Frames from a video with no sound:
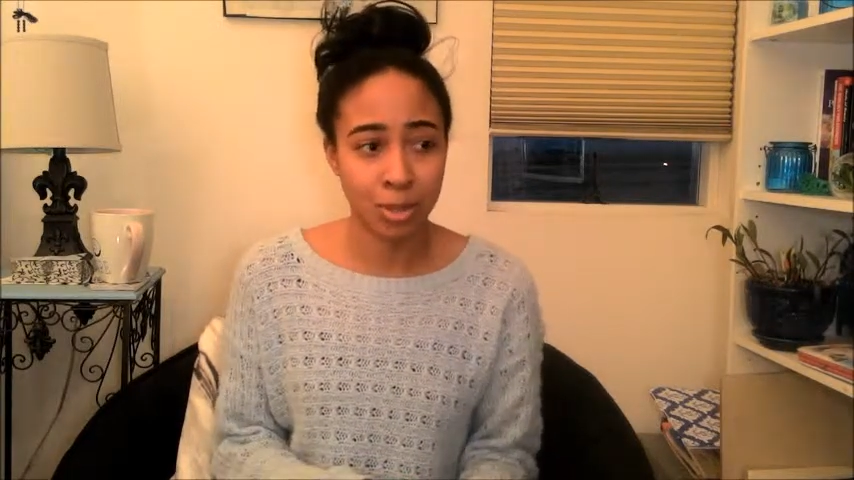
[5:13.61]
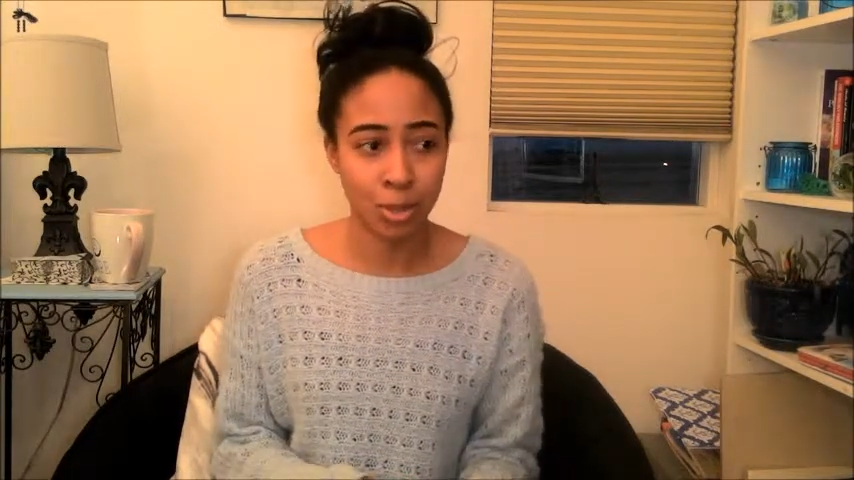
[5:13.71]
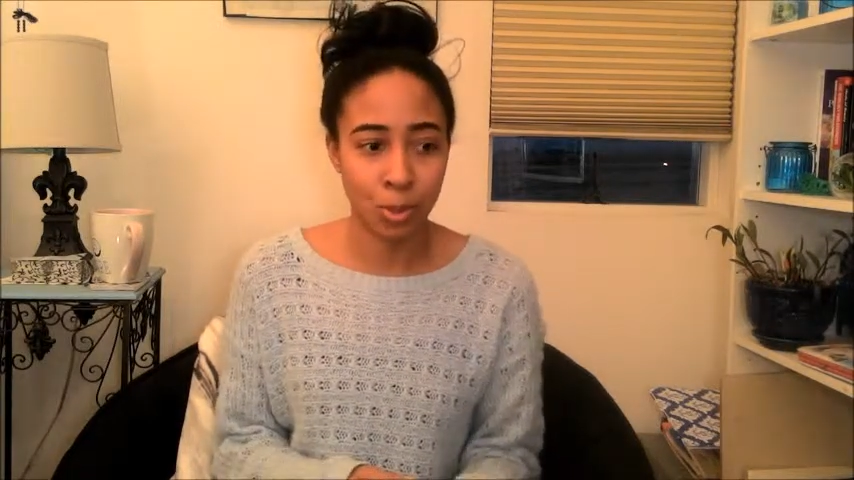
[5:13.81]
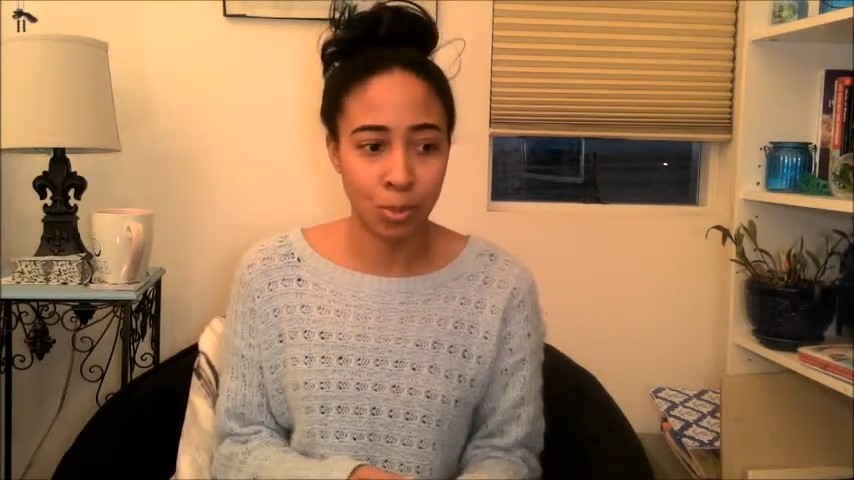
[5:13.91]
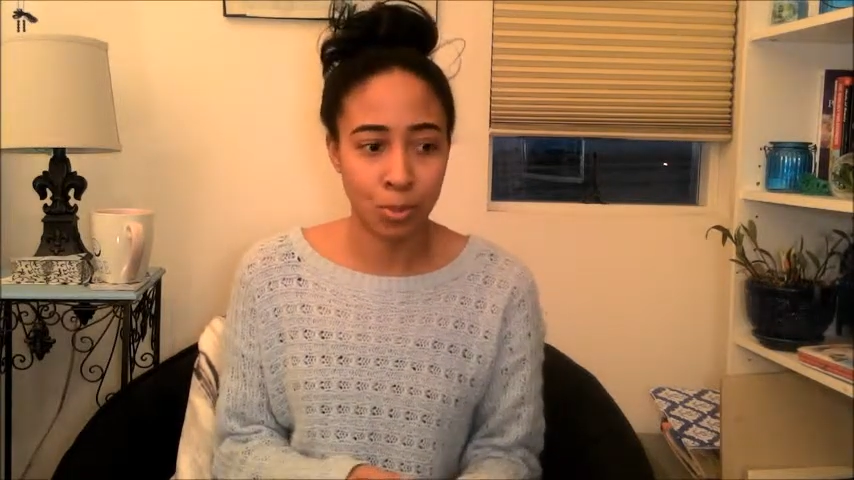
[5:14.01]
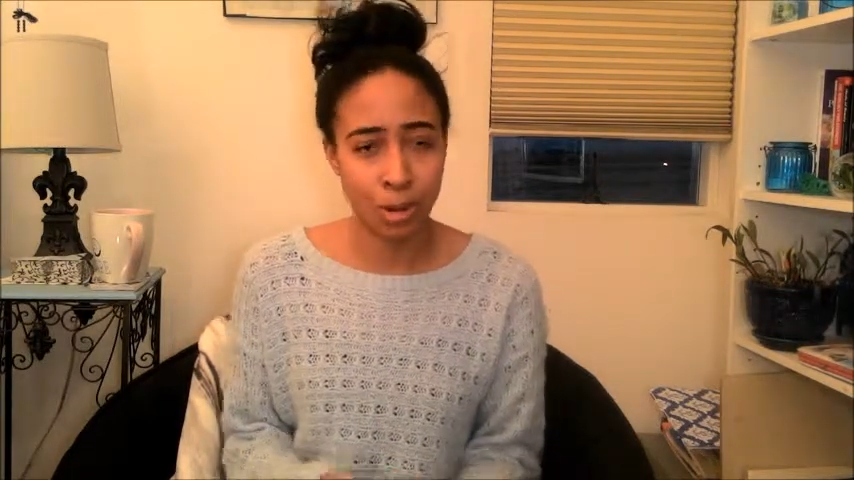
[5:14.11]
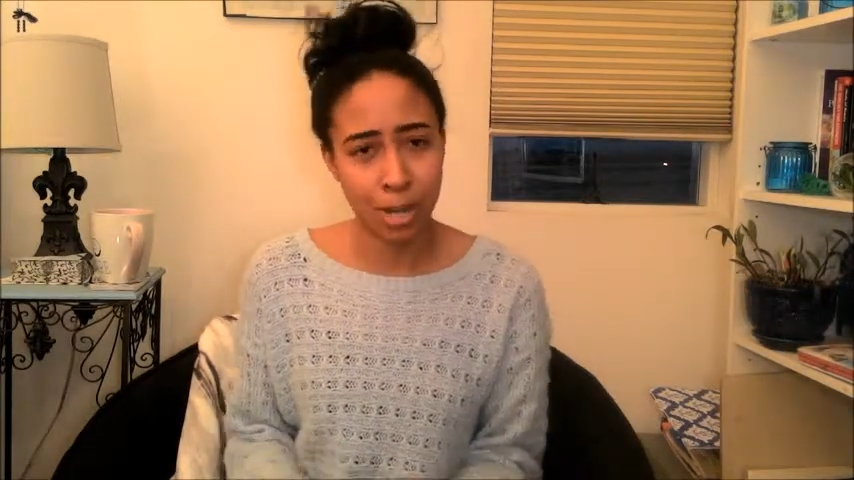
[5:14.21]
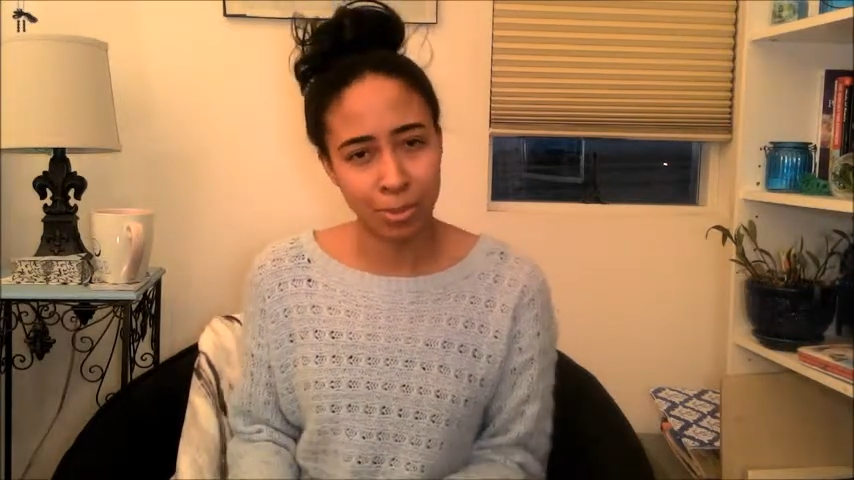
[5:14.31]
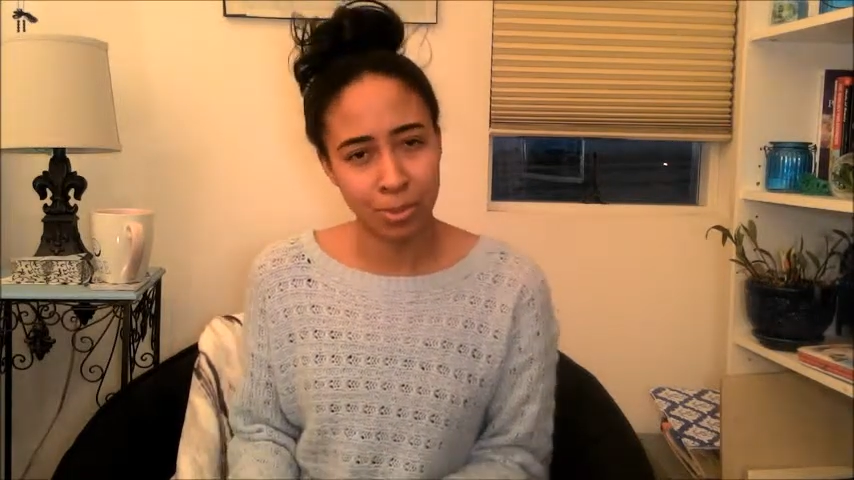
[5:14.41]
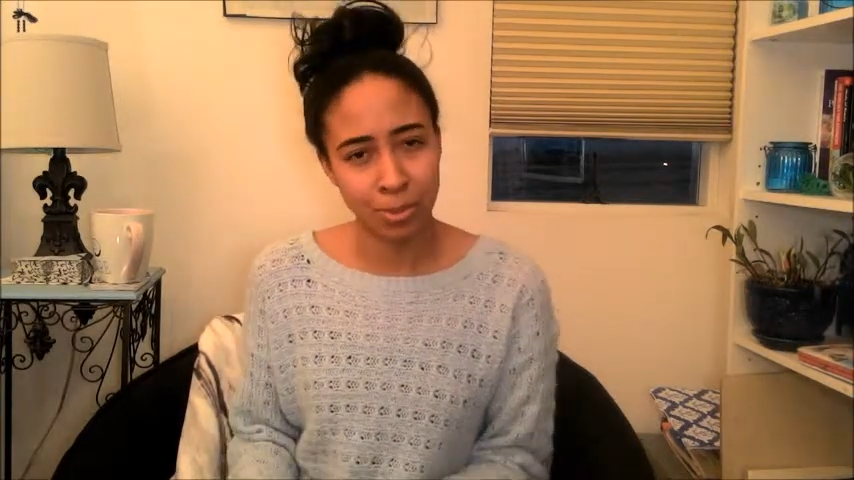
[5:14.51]
you
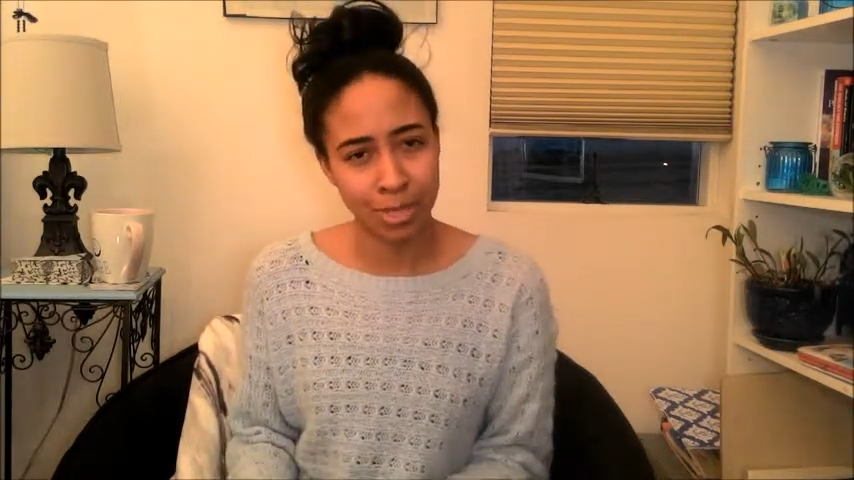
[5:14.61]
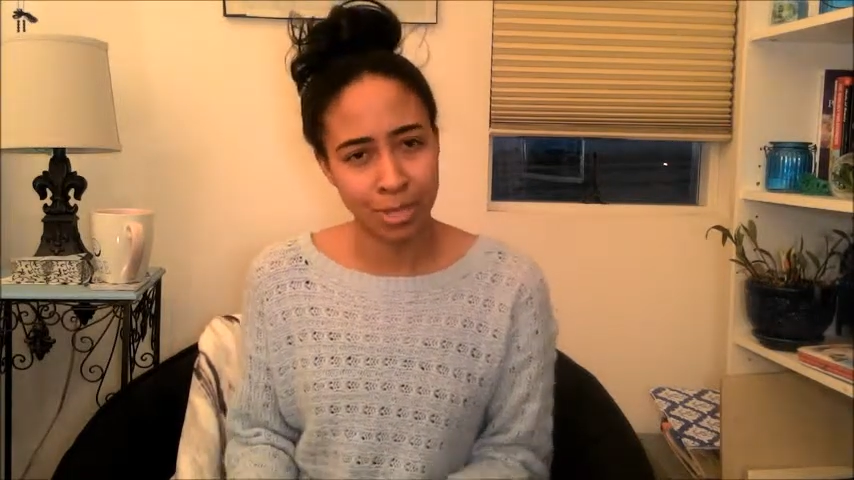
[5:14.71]
probably